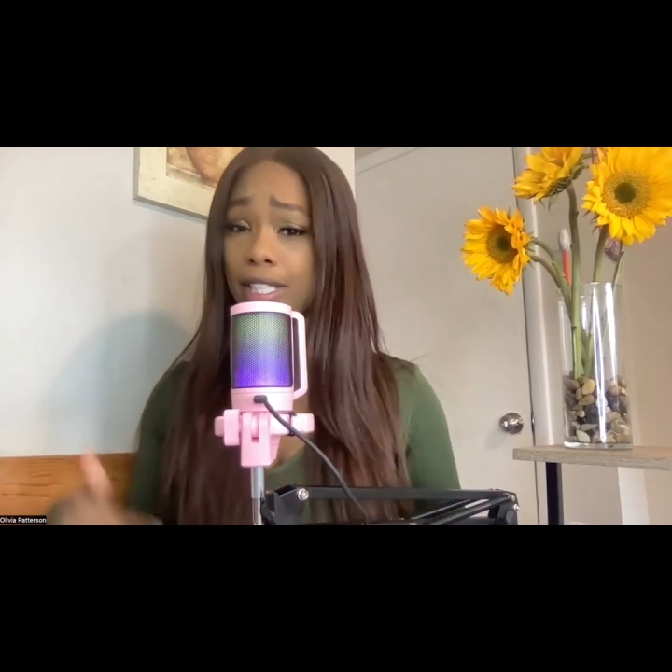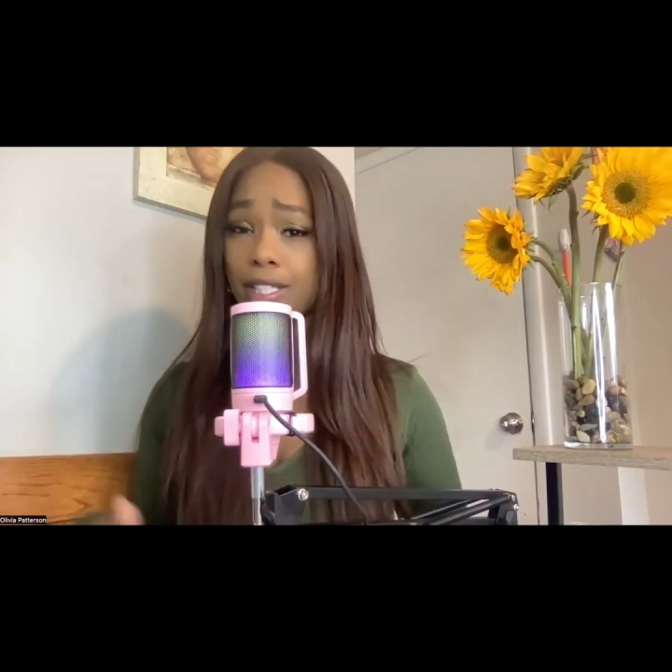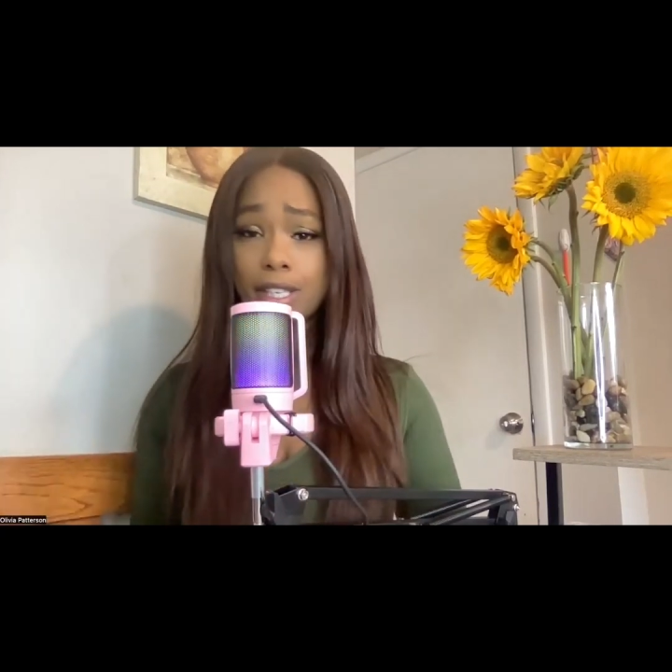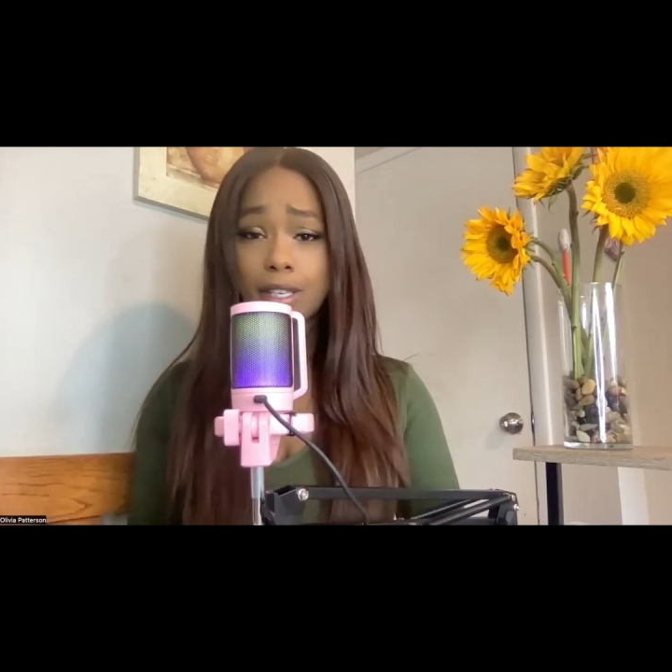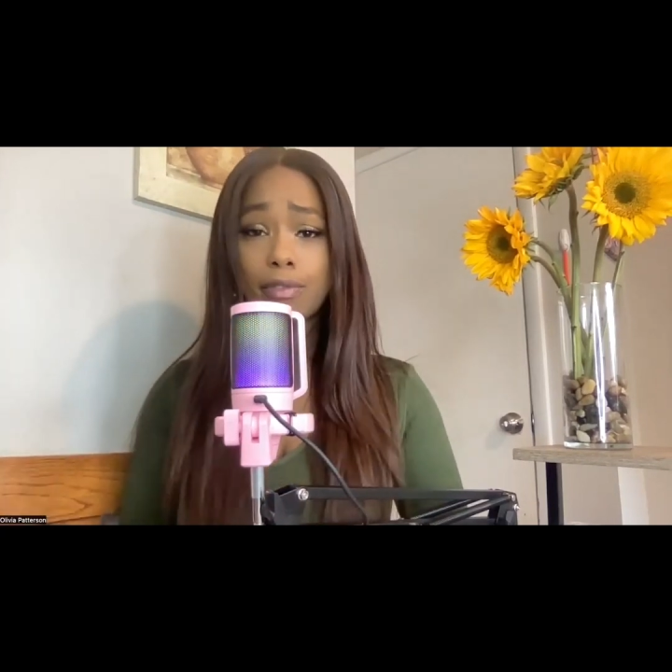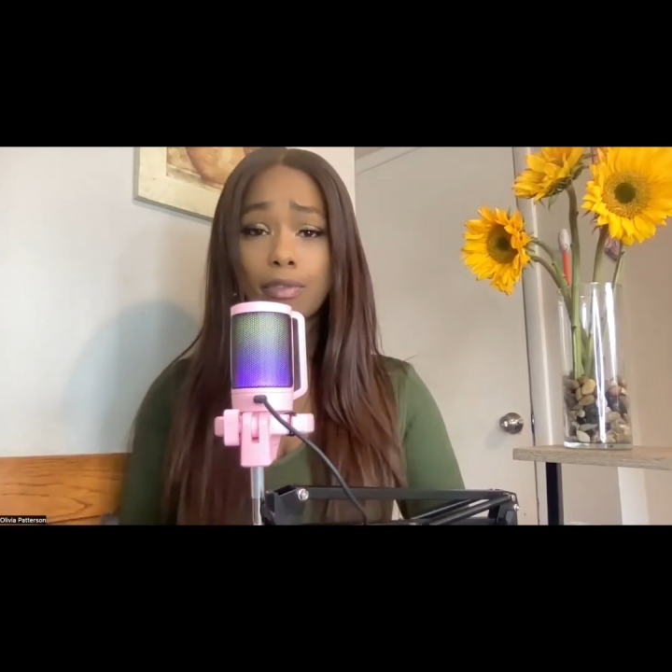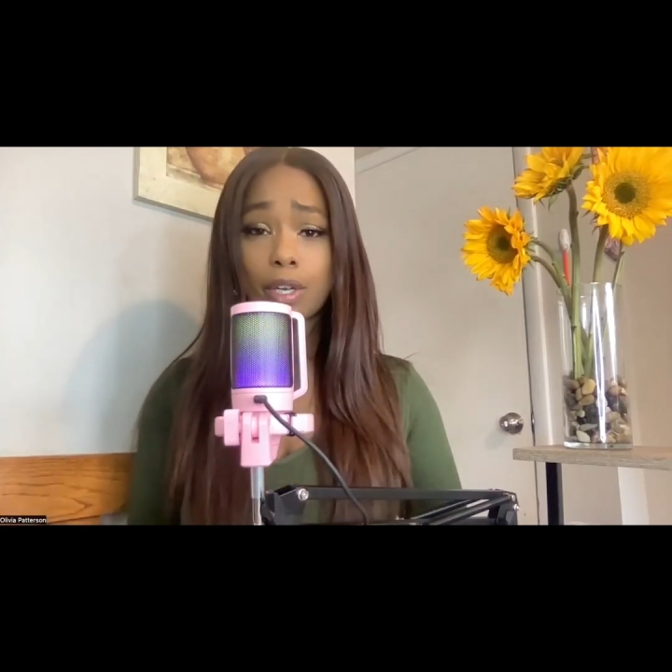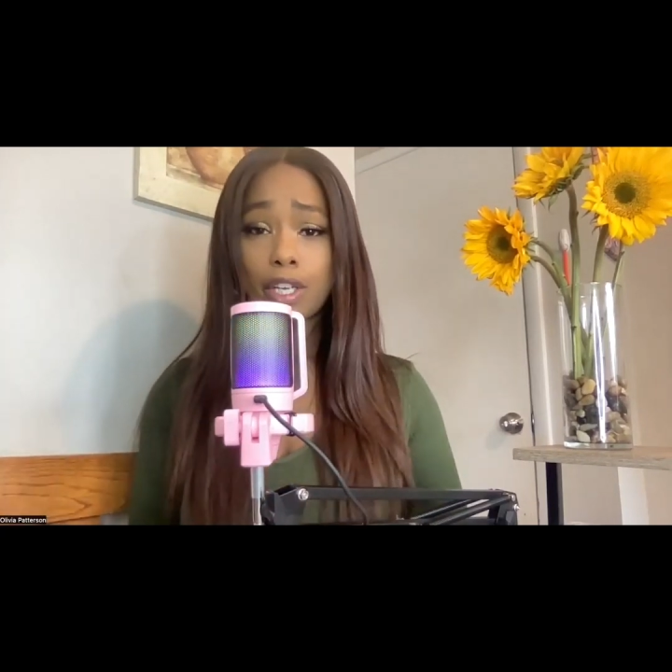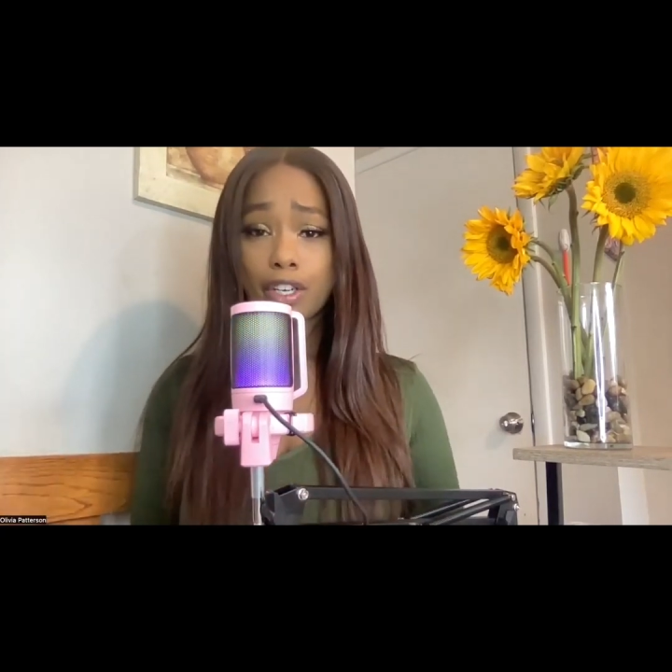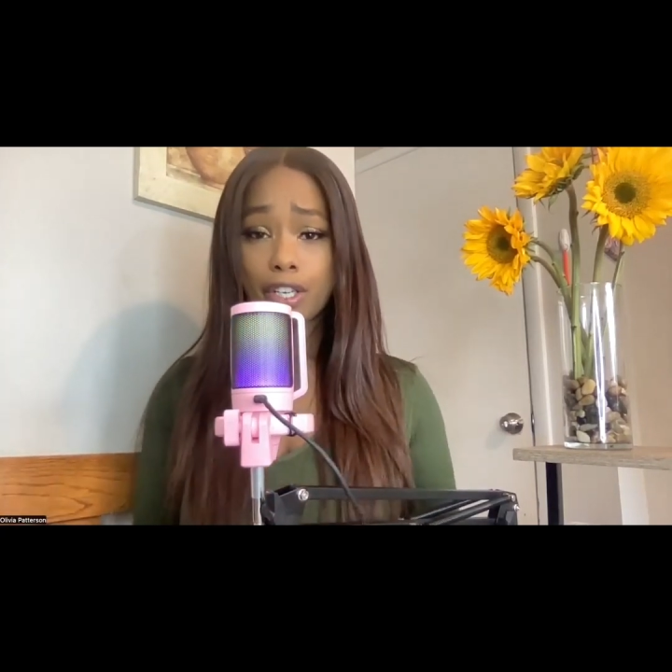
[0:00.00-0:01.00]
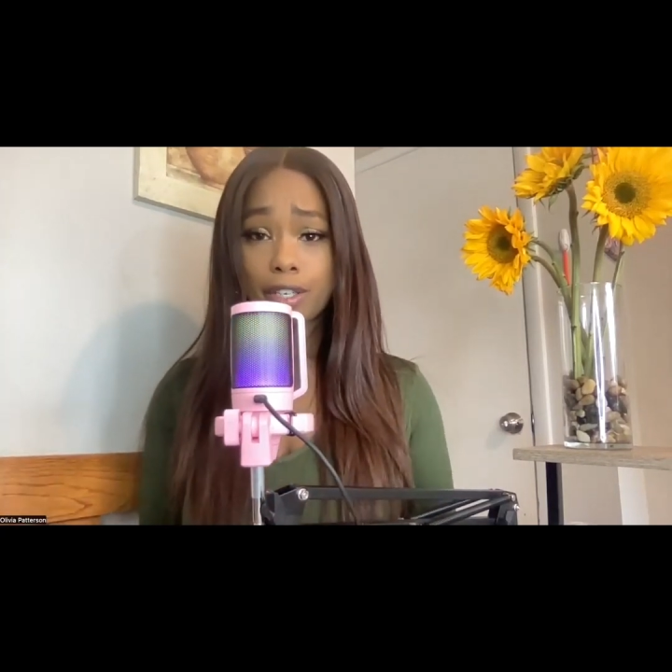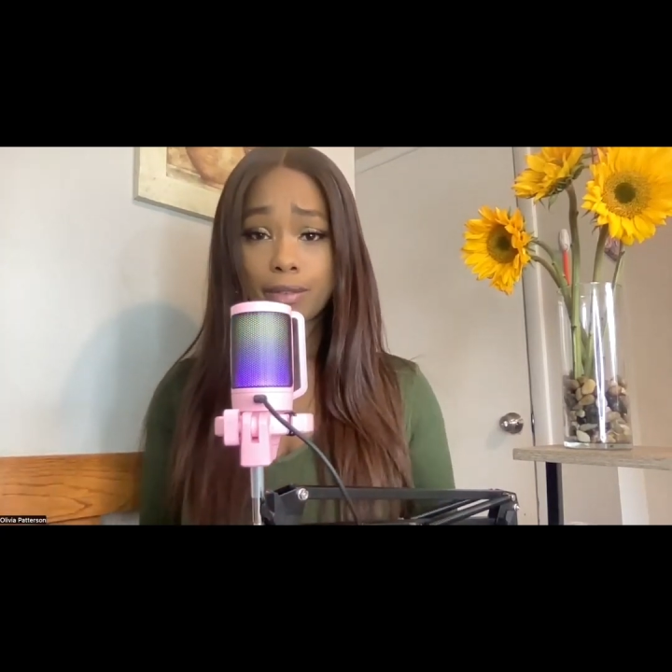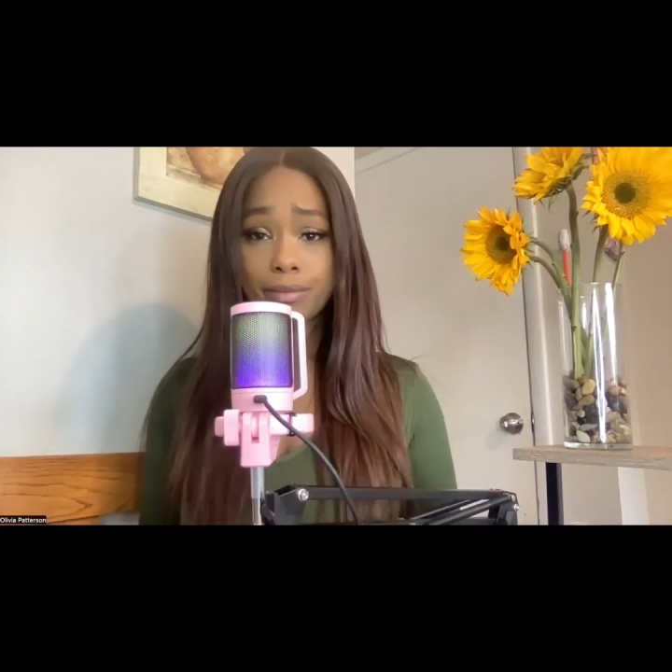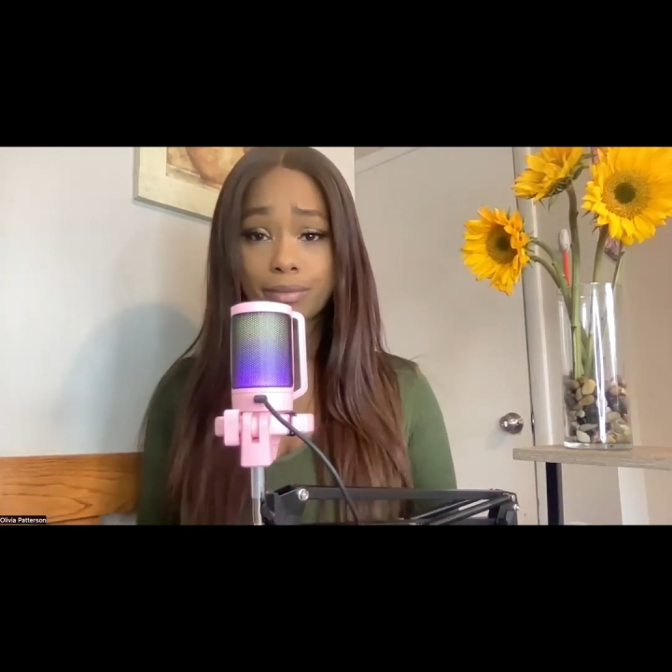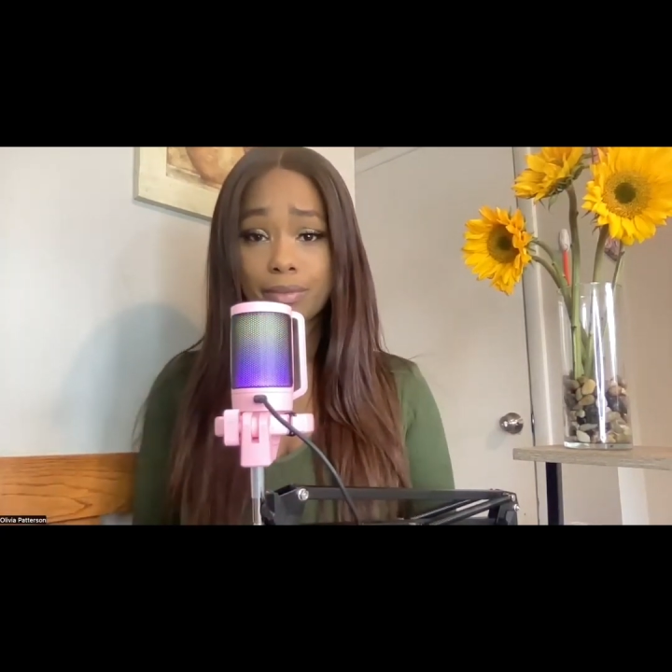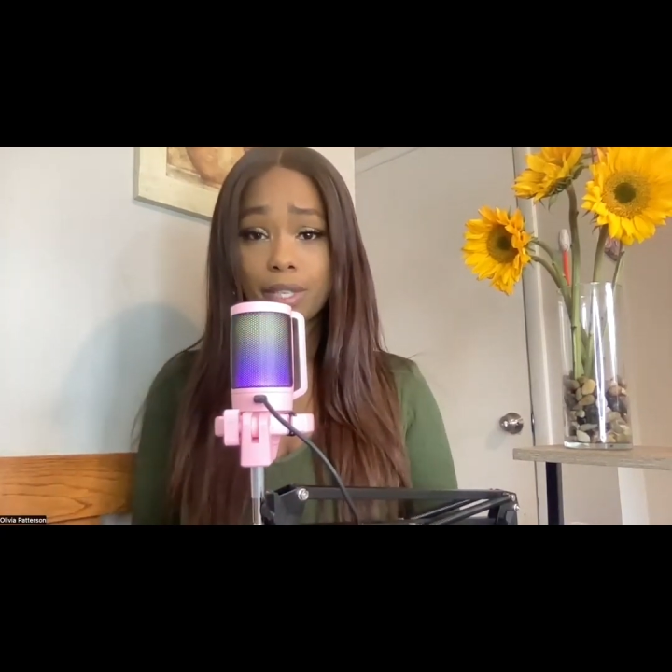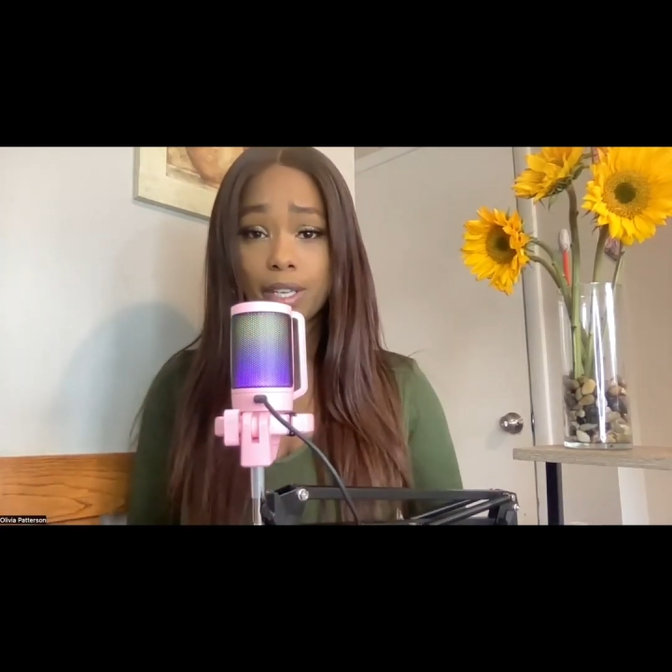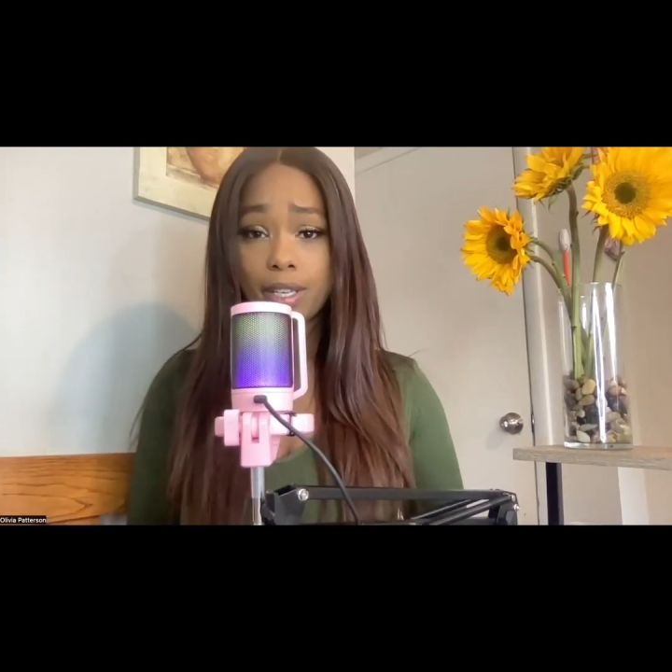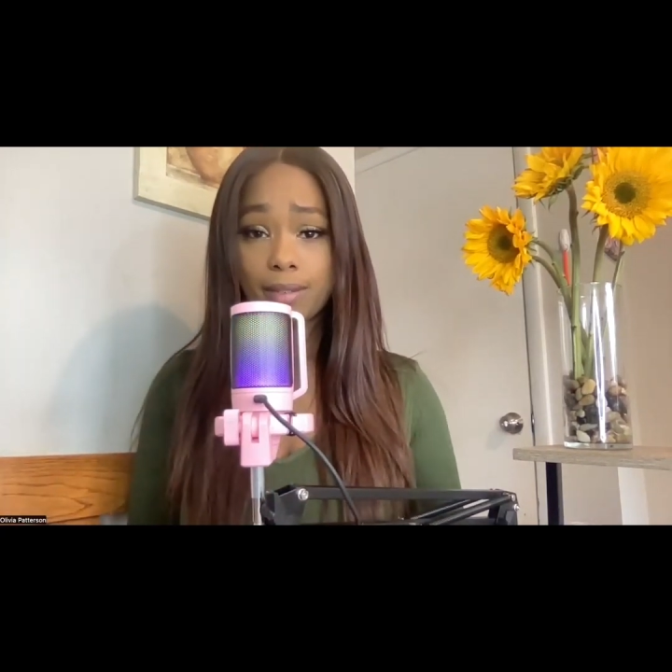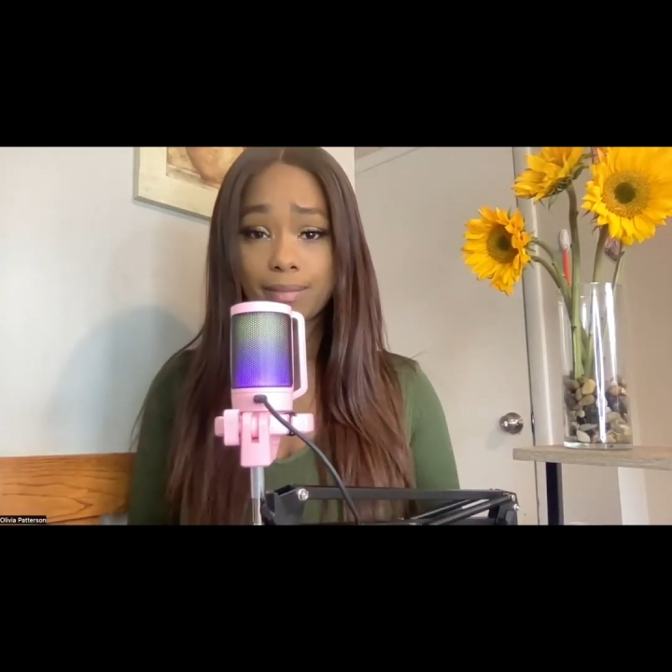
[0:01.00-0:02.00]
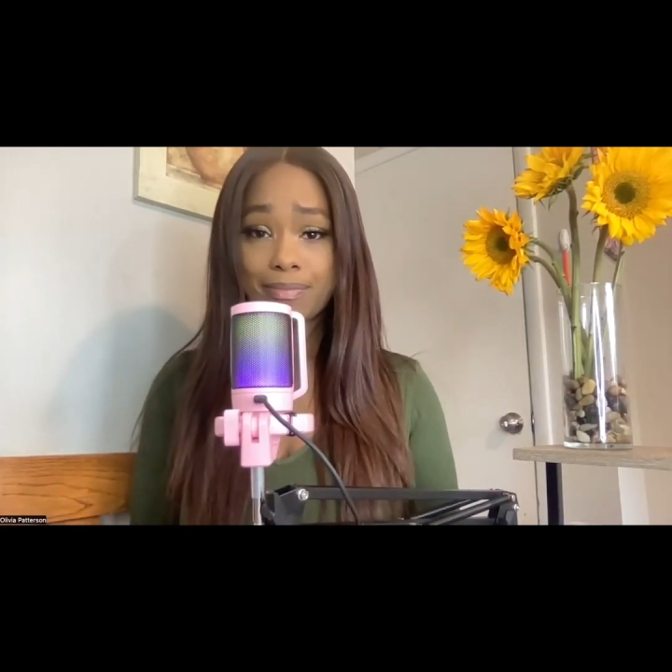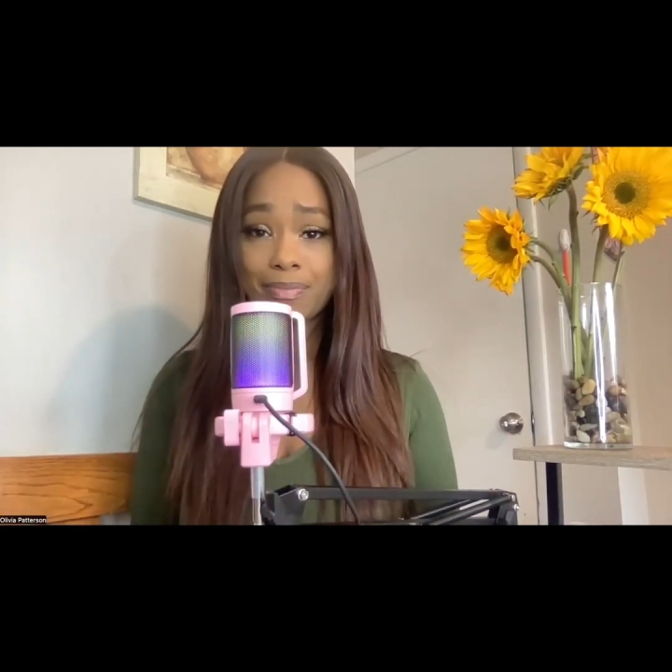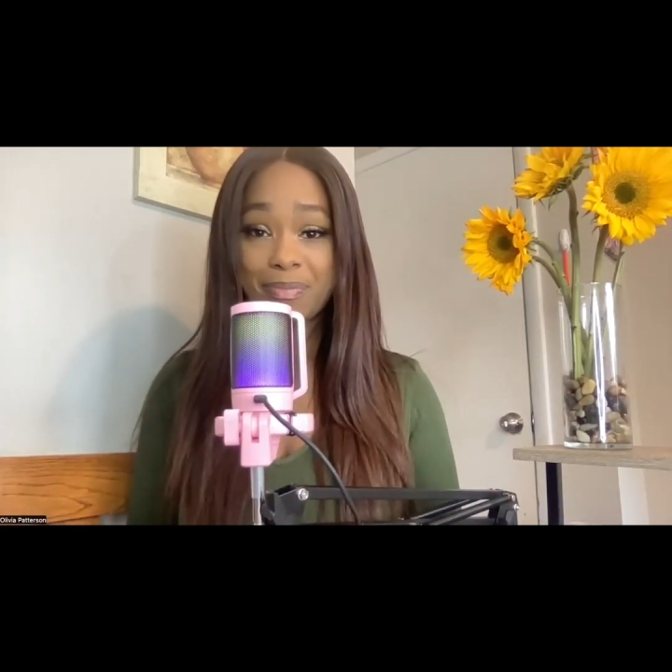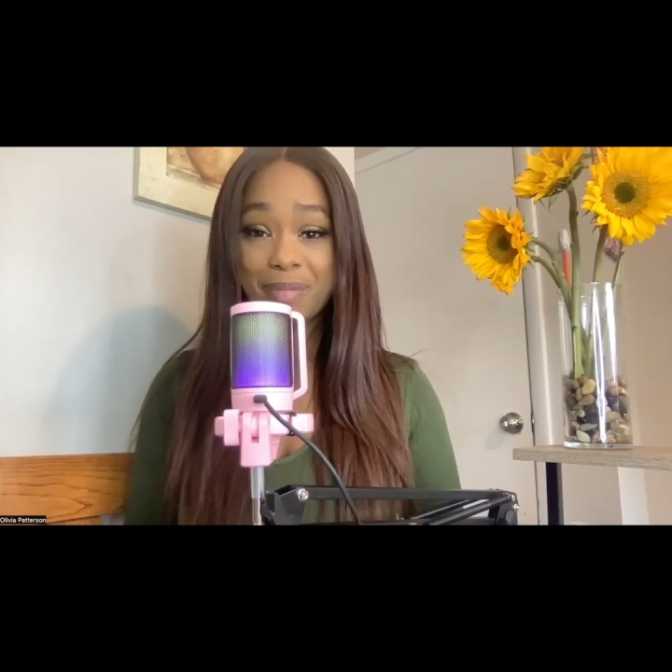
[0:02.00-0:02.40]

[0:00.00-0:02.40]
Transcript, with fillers: It's good for your um,